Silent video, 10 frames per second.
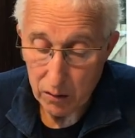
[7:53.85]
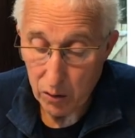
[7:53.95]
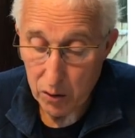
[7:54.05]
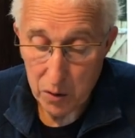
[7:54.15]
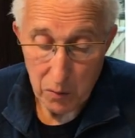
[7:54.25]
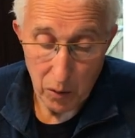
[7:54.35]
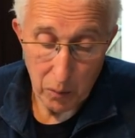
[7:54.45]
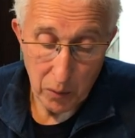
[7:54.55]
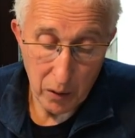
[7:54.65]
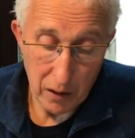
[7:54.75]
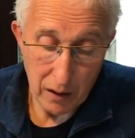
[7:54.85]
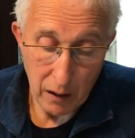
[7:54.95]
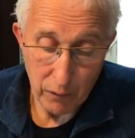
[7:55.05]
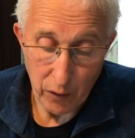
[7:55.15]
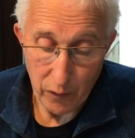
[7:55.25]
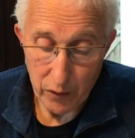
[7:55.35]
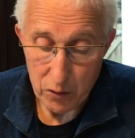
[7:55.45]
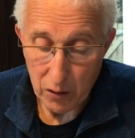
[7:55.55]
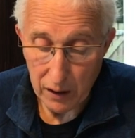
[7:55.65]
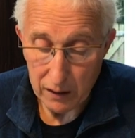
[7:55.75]
or small boy if off the
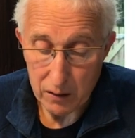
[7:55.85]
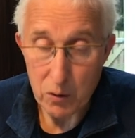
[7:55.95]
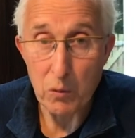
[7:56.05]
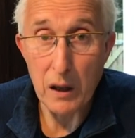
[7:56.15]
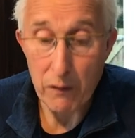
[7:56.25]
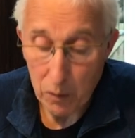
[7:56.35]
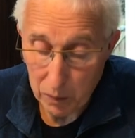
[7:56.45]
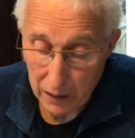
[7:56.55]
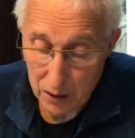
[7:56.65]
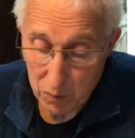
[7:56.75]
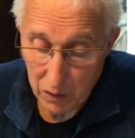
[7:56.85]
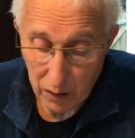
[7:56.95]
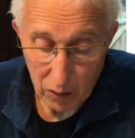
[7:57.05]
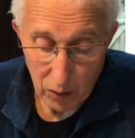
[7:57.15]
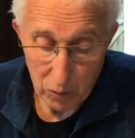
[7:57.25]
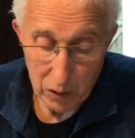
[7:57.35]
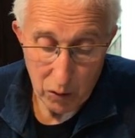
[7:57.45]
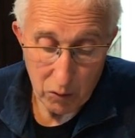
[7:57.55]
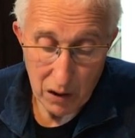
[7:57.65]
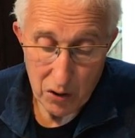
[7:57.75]
track, to whatever place we thought we
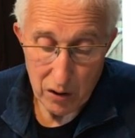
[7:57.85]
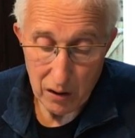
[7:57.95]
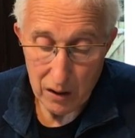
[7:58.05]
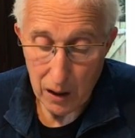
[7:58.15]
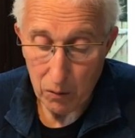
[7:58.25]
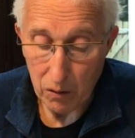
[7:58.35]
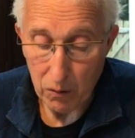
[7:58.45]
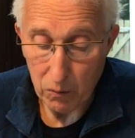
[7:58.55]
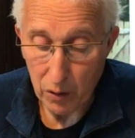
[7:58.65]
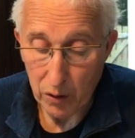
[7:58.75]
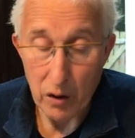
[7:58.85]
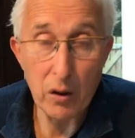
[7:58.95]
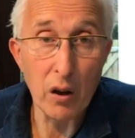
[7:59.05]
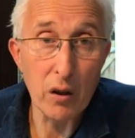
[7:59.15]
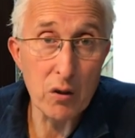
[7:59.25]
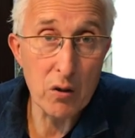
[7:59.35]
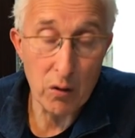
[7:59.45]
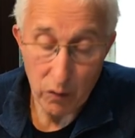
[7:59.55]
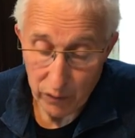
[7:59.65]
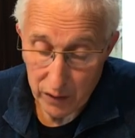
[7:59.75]
could reach in the day without
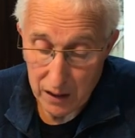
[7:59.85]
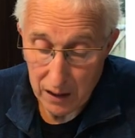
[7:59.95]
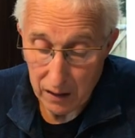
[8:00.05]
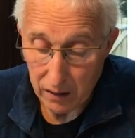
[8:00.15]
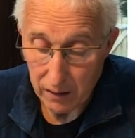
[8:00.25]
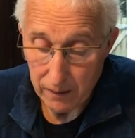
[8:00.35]
undue fatigue.